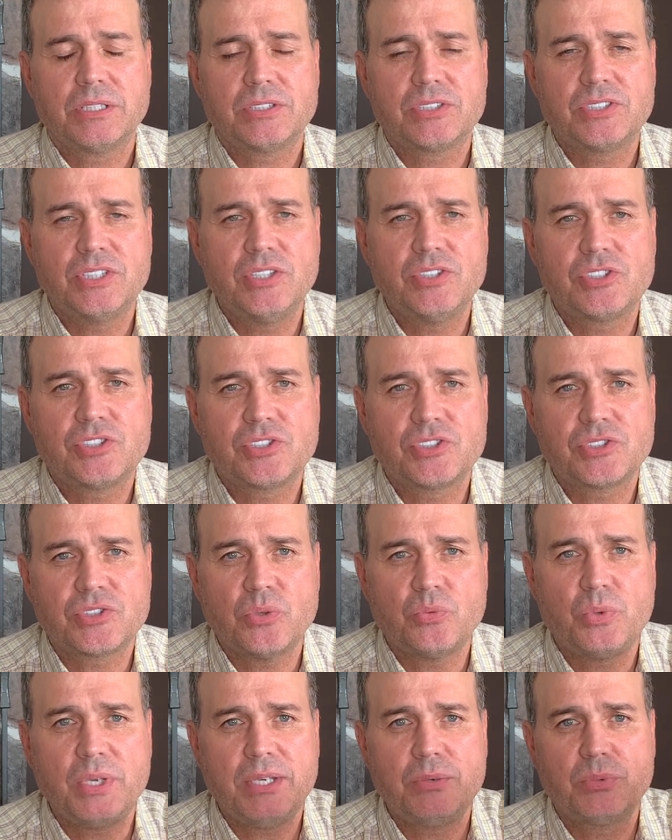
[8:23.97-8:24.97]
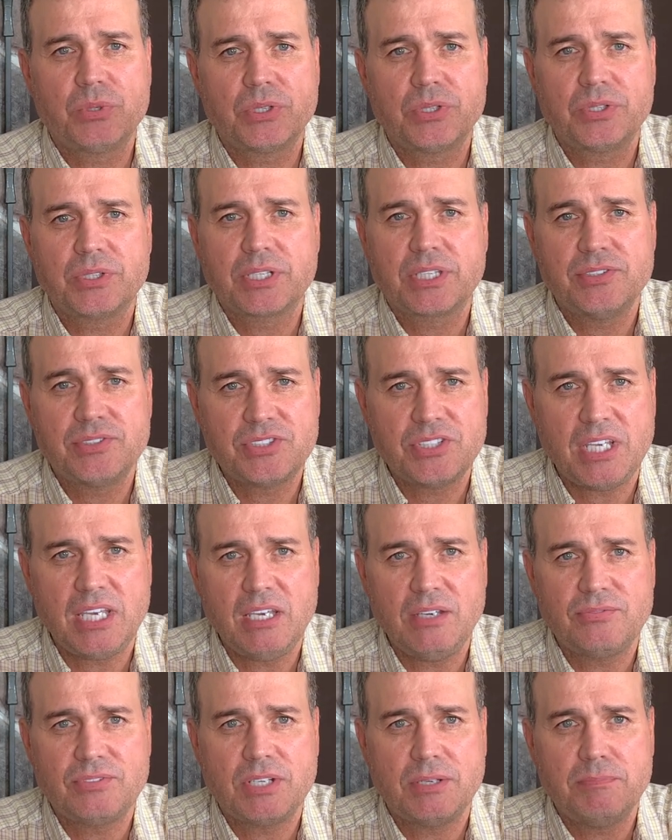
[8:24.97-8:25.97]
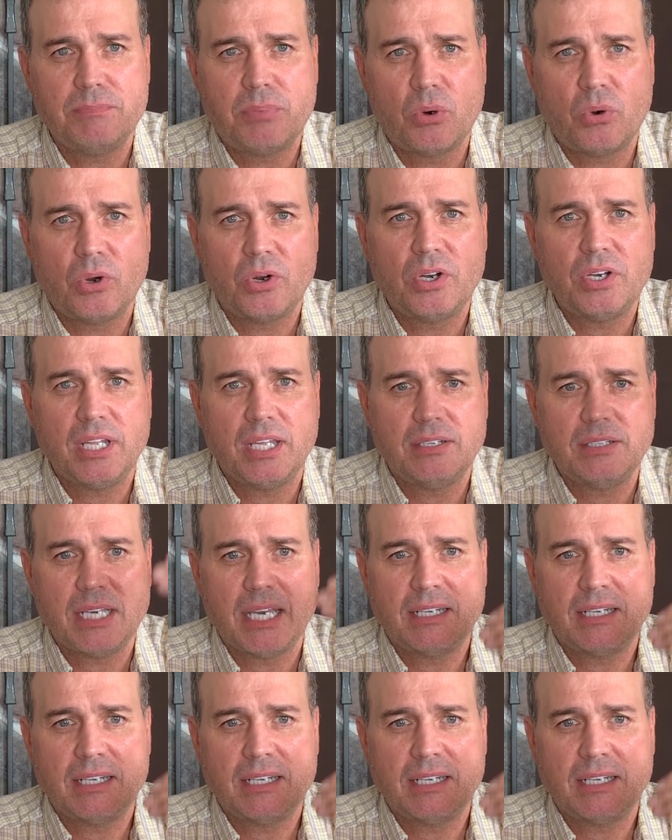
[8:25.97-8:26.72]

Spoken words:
since we were conceived and born